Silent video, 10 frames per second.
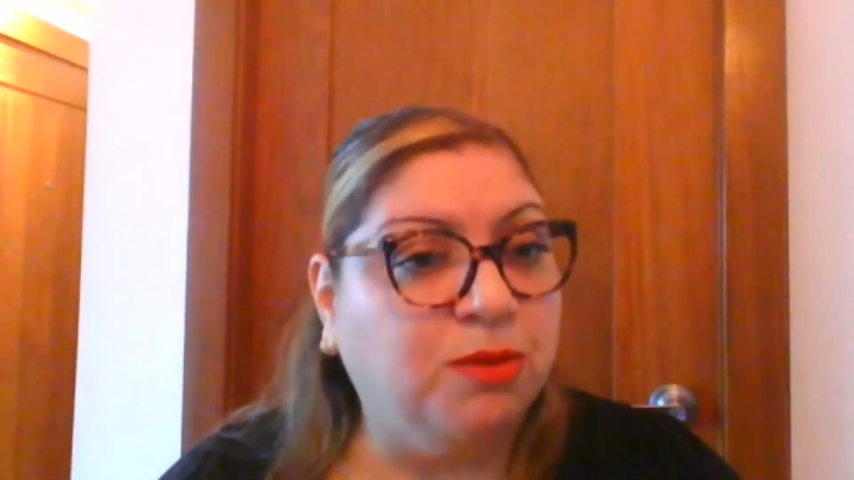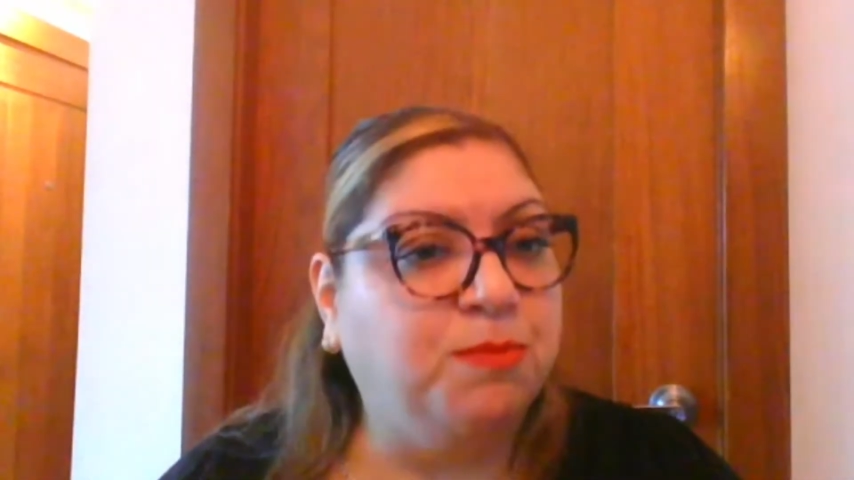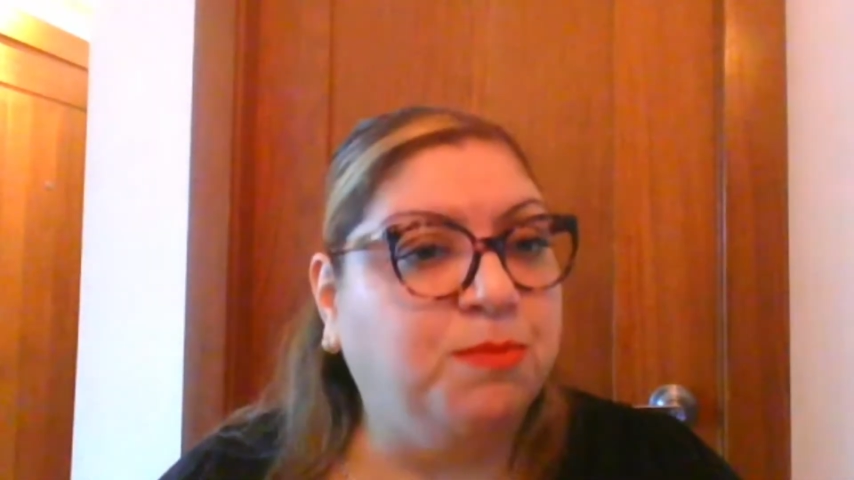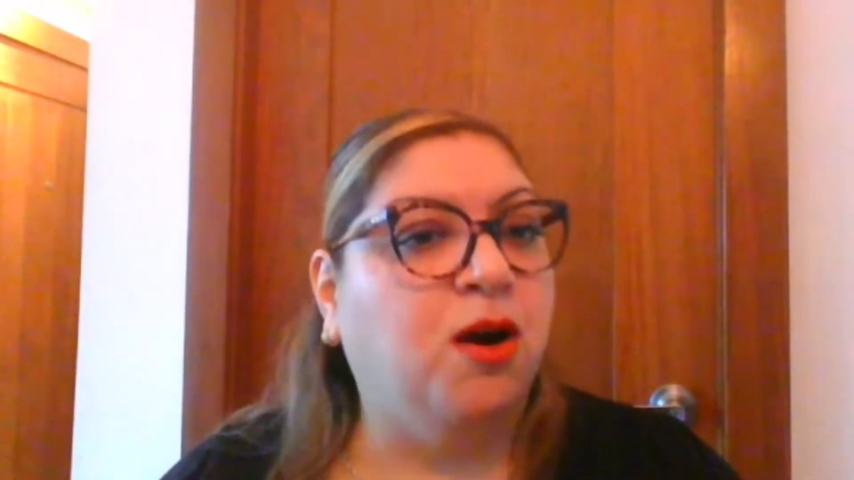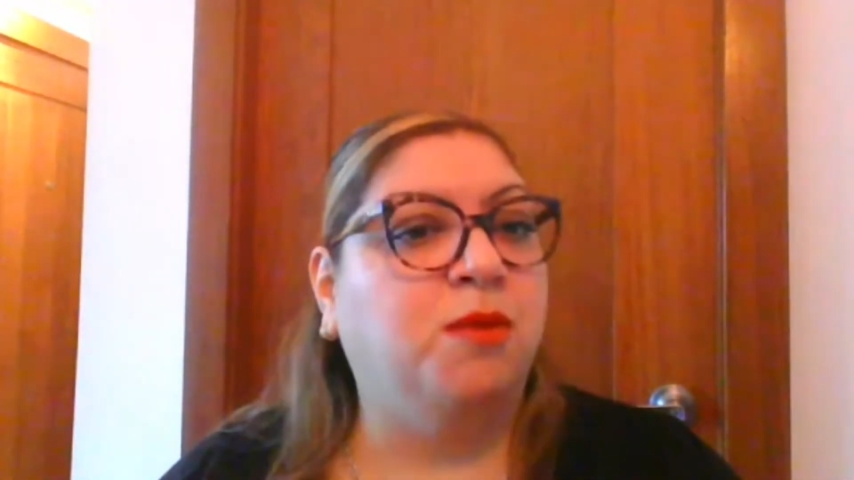
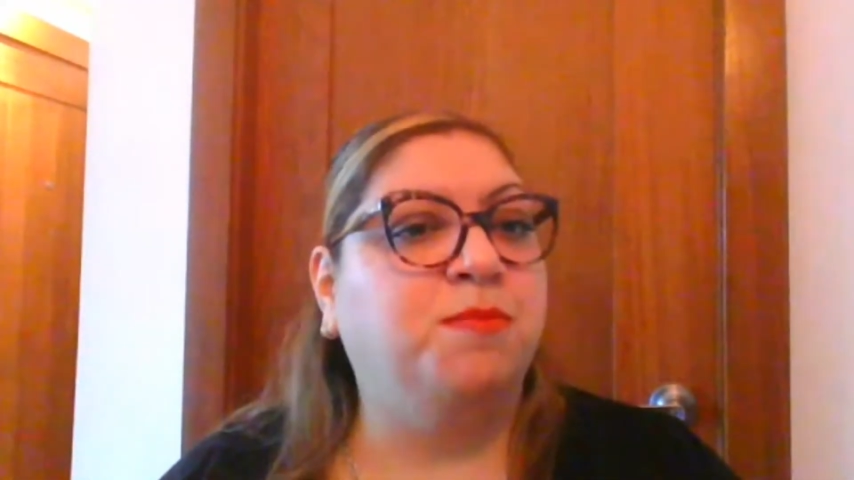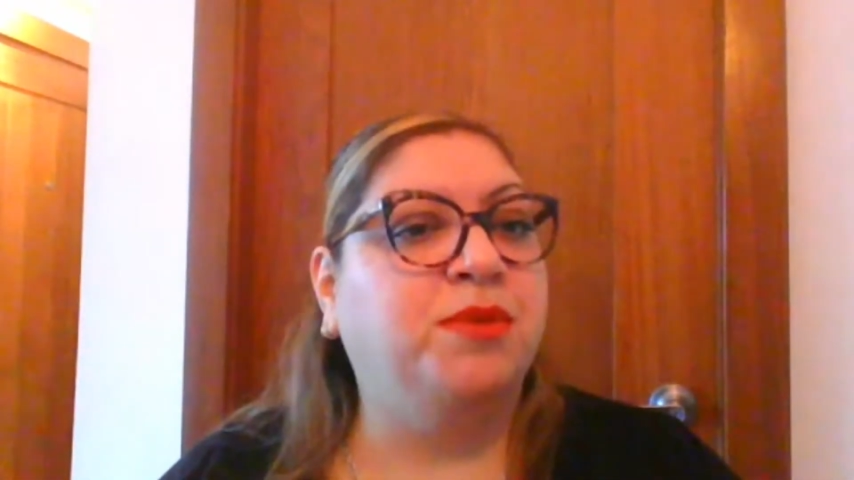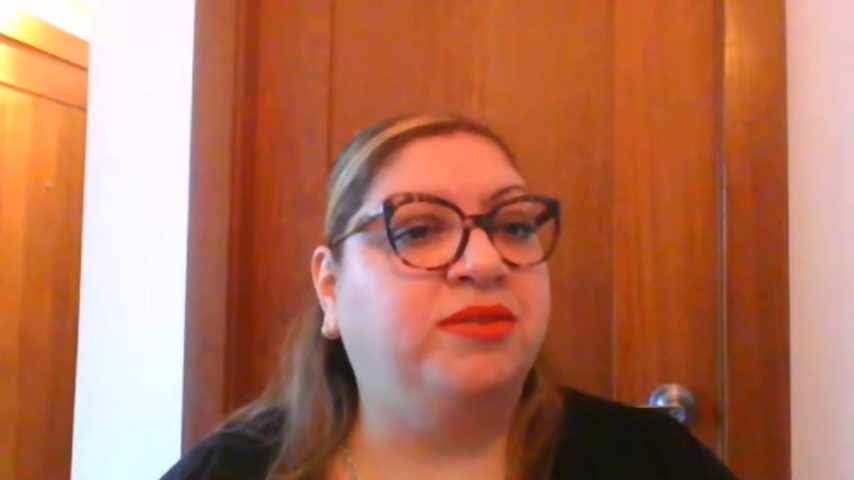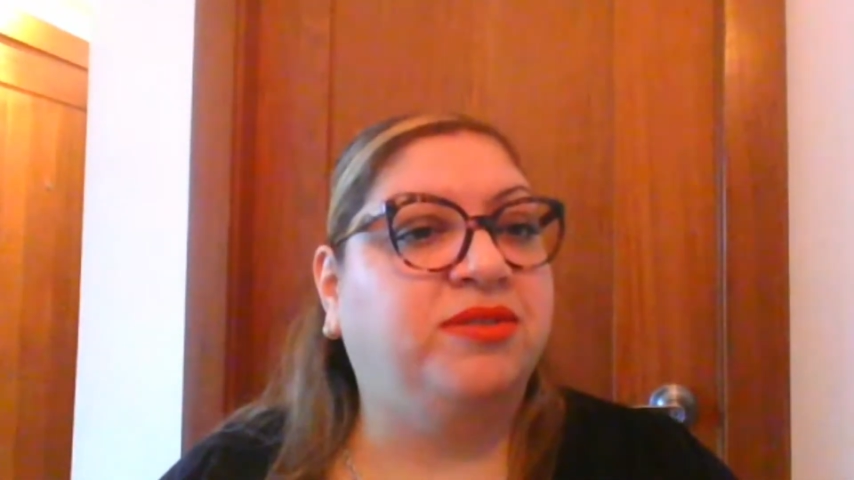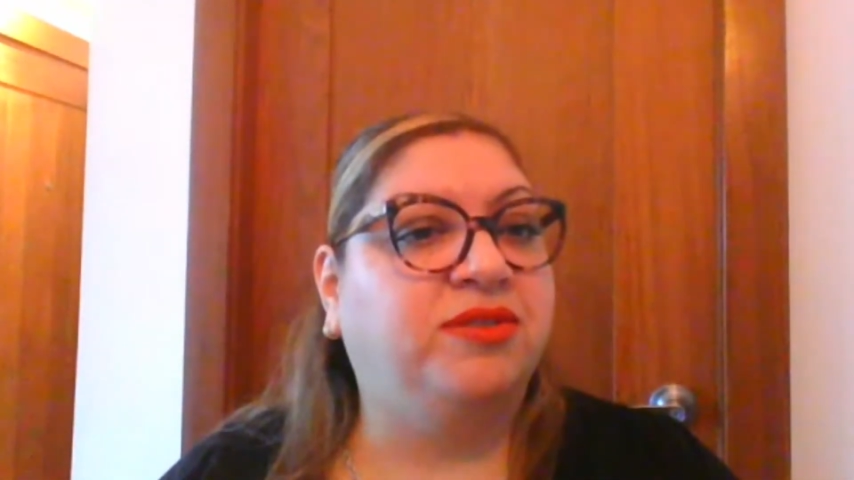
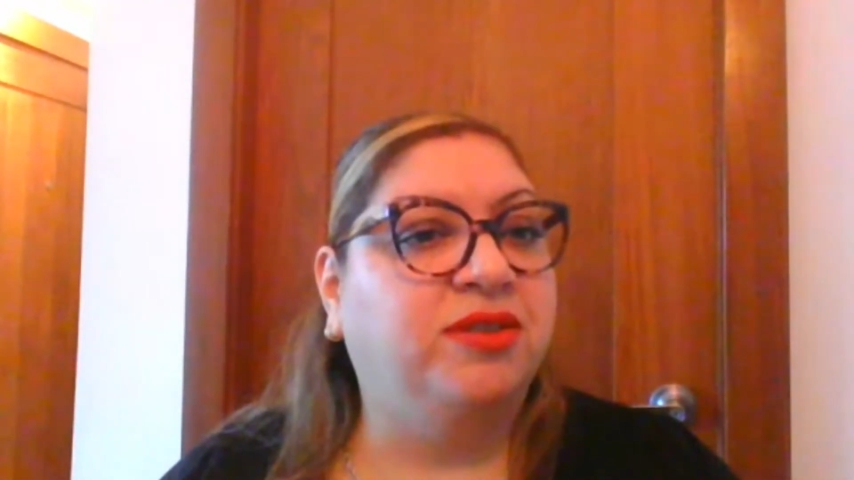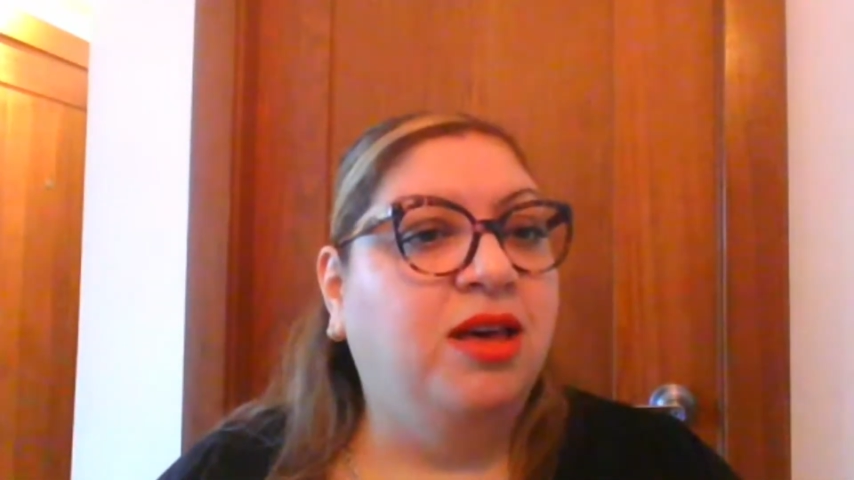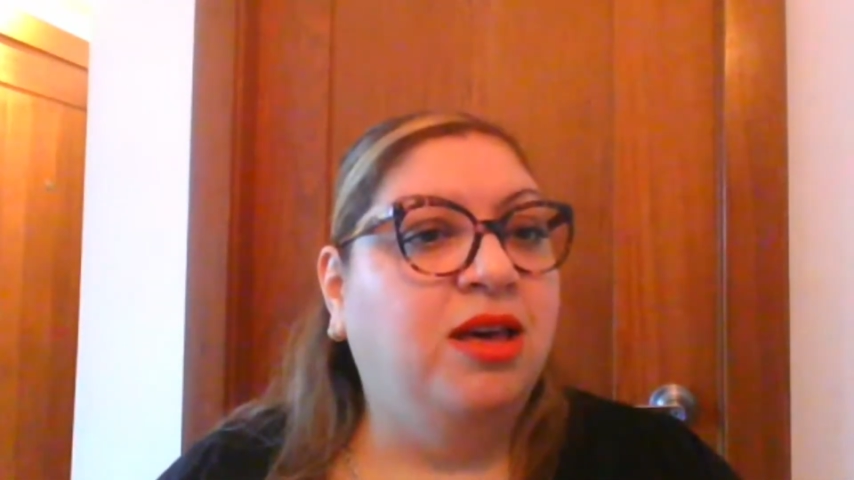departments,